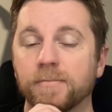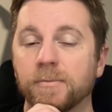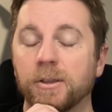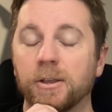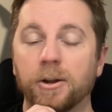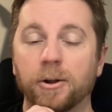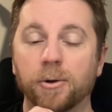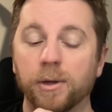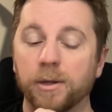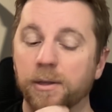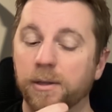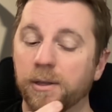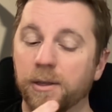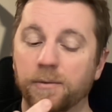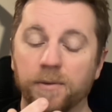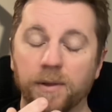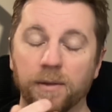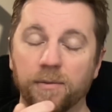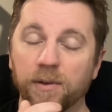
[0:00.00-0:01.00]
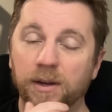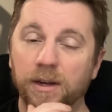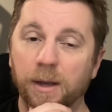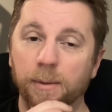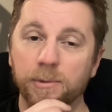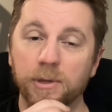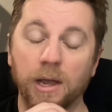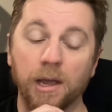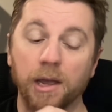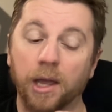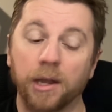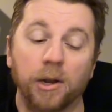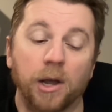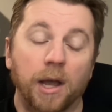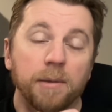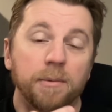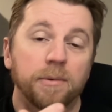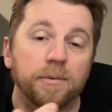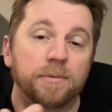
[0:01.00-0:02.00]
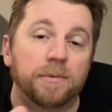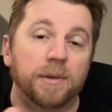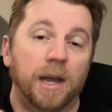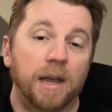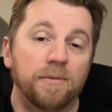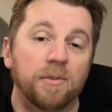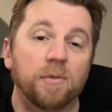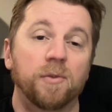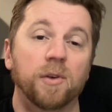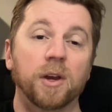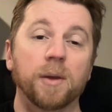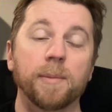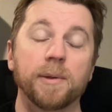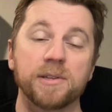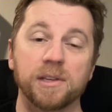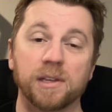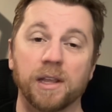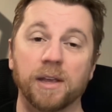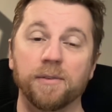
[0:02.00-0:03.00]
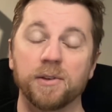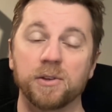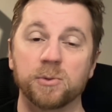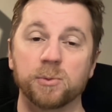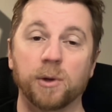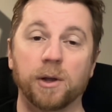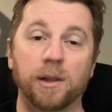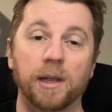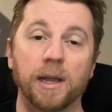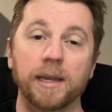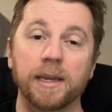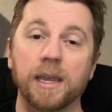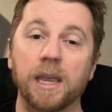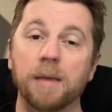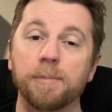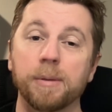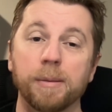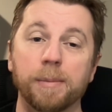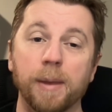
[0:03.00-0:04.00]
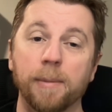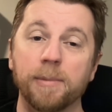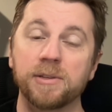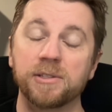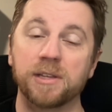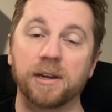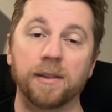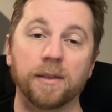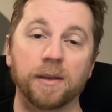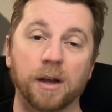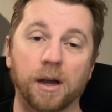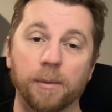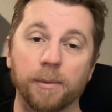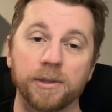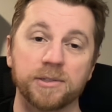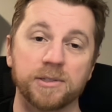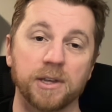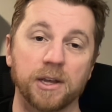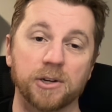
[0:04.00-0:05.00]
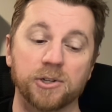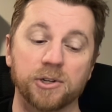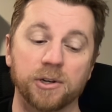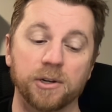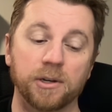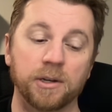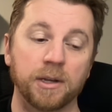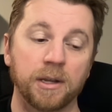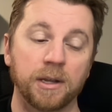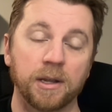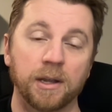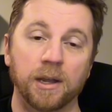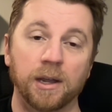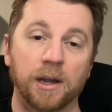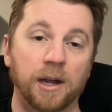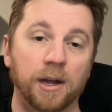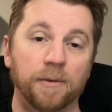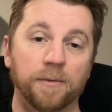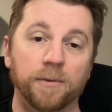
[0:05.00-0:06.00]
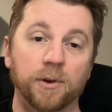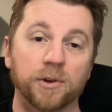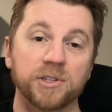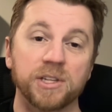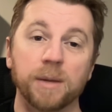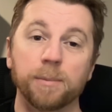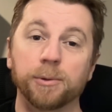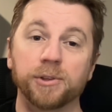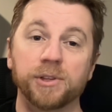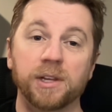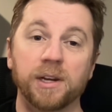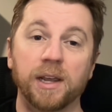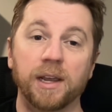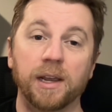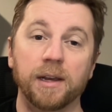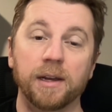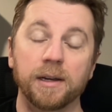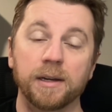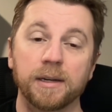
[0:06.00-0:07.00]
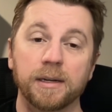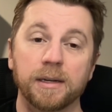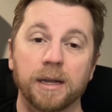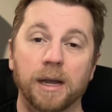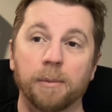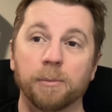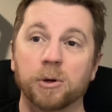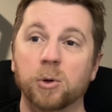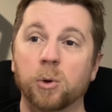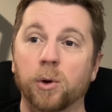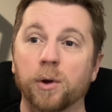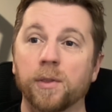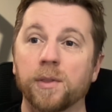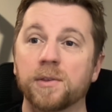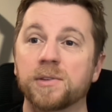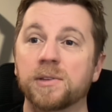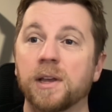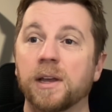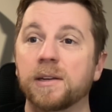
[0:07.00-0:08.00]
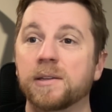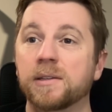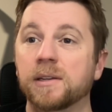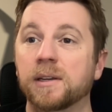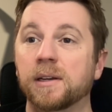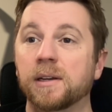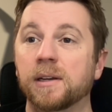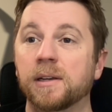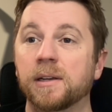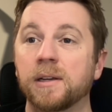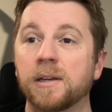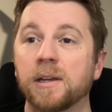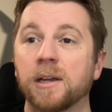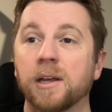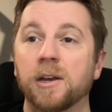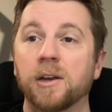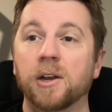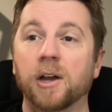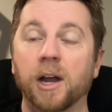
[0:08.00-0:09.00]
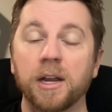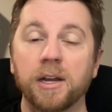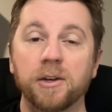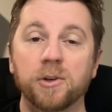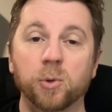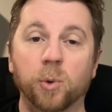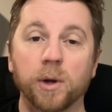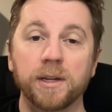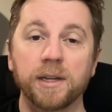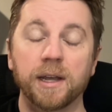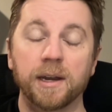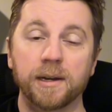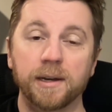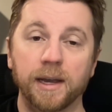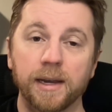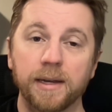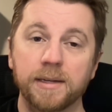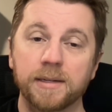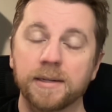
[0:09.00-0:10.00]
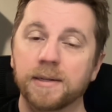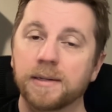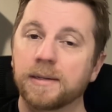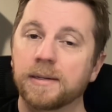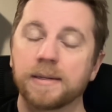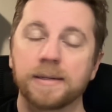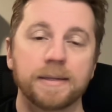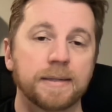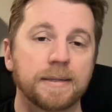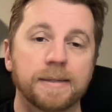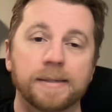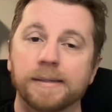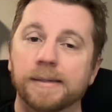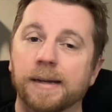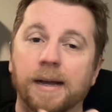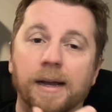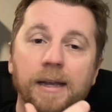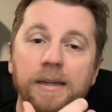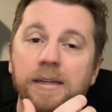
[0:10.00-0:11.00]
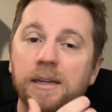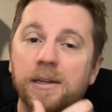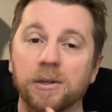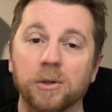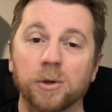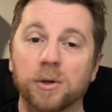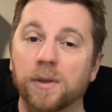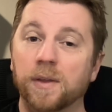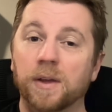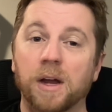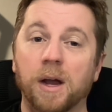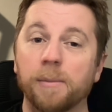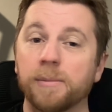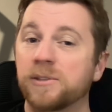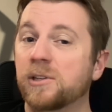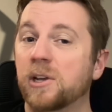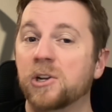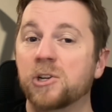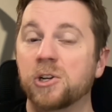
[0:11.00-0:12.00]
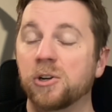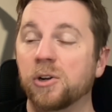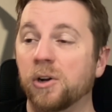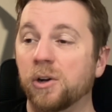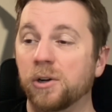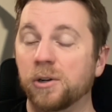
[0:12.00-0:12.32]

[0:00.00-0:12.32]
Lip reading: You know, if it comes, I have a very busy life as well. I can't be babysitting the comments section. For example, today I'm recording this at 9:20 at night. I didn't look at the comment section